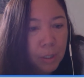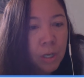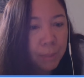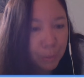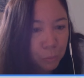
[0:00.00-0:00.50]

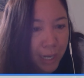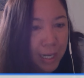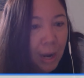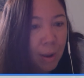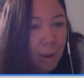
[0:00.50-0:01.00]
But right
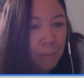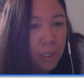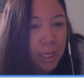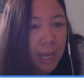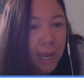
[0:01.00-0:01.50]
now I'm
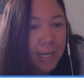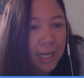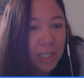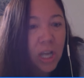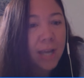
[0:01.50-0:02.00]
looking at
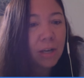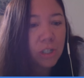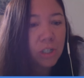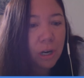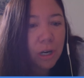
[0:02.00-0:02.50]
a tiger
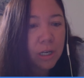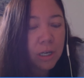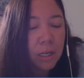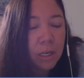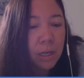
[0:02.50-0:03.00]
shark,
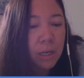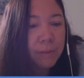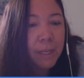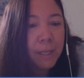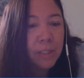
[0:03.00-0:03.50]

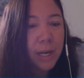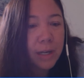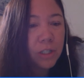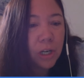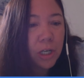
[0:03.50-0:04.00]
female
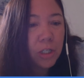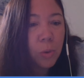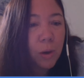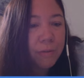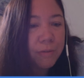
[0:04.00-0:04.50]
tiger shark,
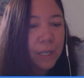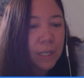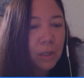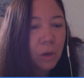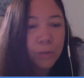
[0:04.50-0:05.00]
12
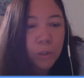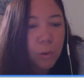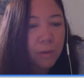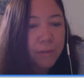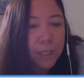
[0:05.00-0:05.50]
feet, over
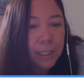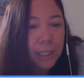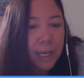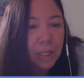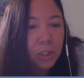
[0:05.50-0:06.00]
12 feet in
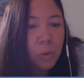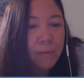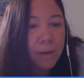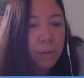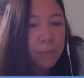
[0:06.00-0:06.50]
length,
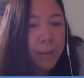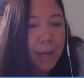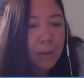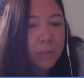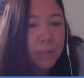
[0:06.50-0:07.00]
1,200
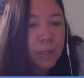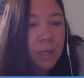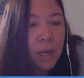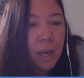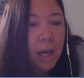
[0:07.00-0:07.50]
pounds,
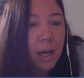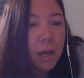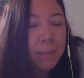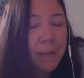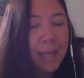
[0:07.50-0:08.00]

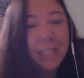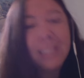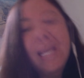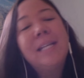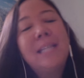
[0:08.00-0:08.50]
and the
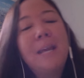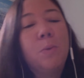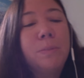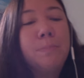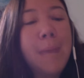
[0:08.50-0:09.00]
tag date
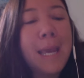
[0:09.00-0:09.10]
was May